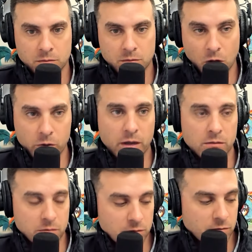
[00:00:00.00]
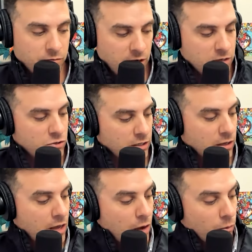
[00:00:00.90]
Okay. Very interesting.
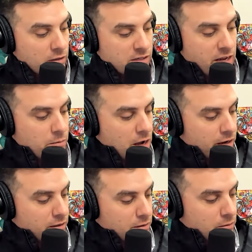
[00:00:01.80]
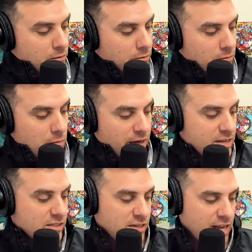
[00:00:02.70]
Once again, my
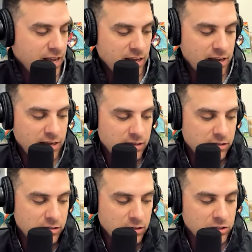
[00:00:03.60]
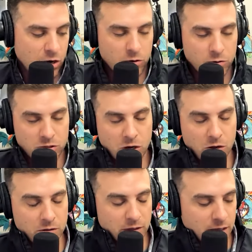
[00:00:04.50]
guest today is Lautaro
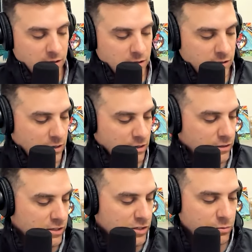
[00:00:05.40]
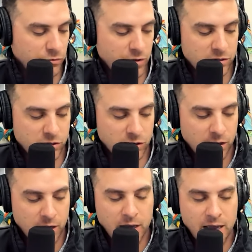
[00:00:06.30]
Rostoll. He is an assistant
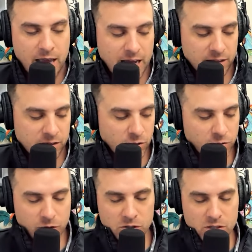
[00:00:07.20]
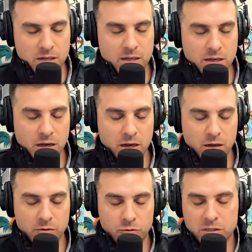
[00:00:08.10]
professor at the University
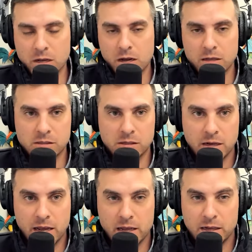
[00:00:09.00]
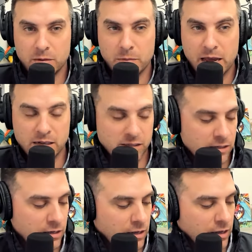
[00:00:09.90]
of Wisconsin in
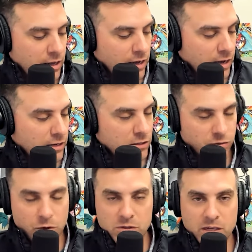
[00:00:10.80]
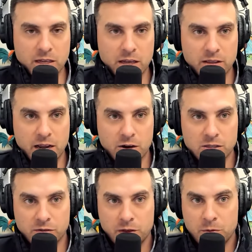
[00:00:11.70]
Madison, and is focusing in the
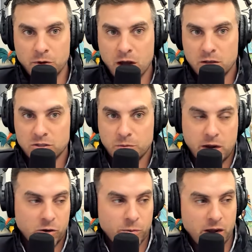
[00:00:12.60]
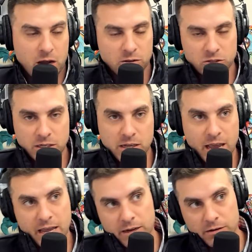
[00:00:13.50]
areas of immunology, microbiology,
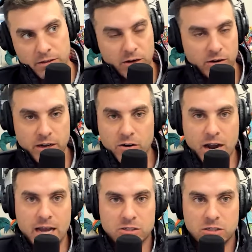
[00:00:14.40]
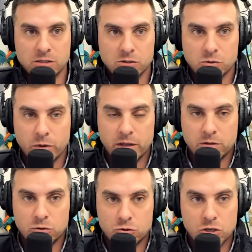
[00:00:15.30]
and their interactions with
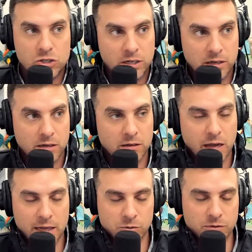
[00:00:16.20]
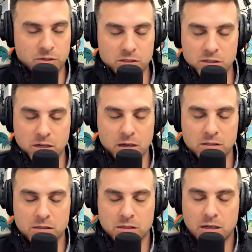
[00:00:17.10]
nutrition, and as we've just
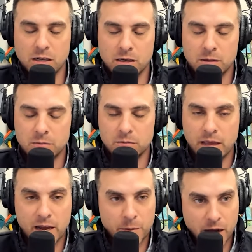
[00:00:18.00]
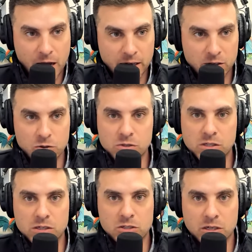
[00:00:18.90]
discussed, antibiotic
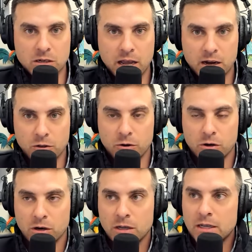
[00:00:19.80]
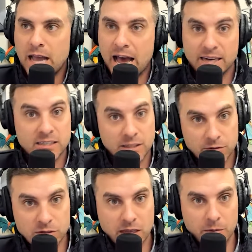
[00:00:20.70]
usage and other
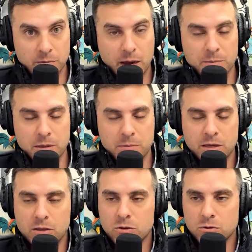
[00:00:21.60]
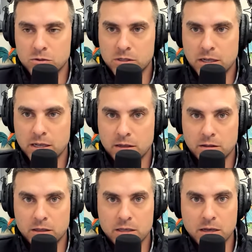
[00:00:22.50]
additives that might be being used in
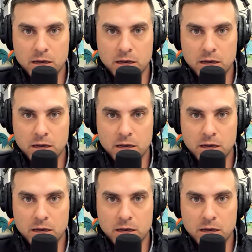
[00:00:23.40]
the